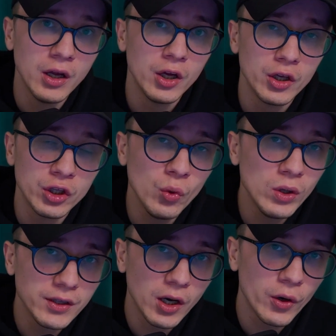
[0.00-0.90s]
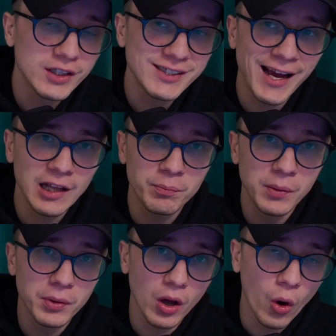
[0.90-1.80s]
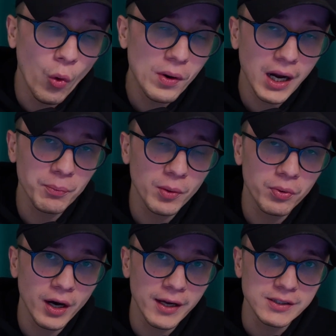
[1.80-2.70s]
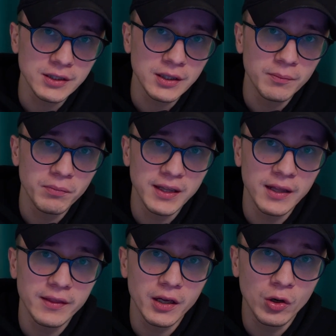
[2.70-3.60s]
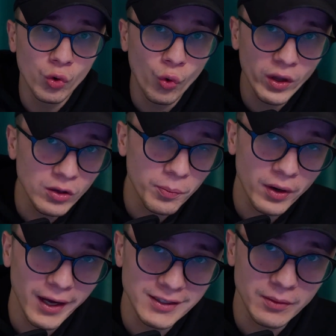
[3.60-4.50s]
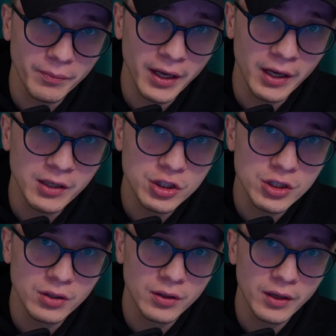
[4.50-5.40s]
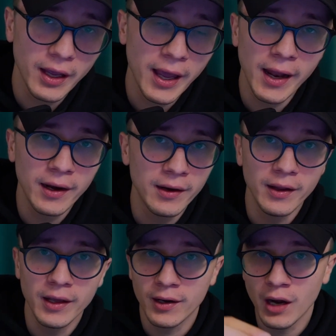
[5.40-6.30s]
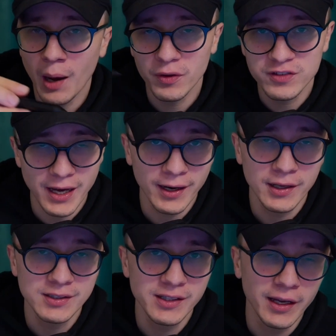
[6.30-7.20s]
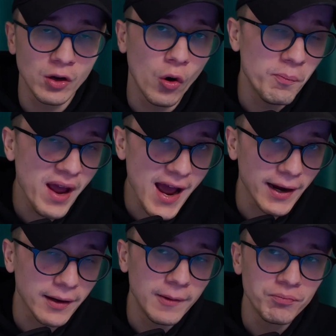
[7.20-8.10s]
you will notice that people open up your pricing, but then they quit your pricing page, and in a couple of seconds, they go back.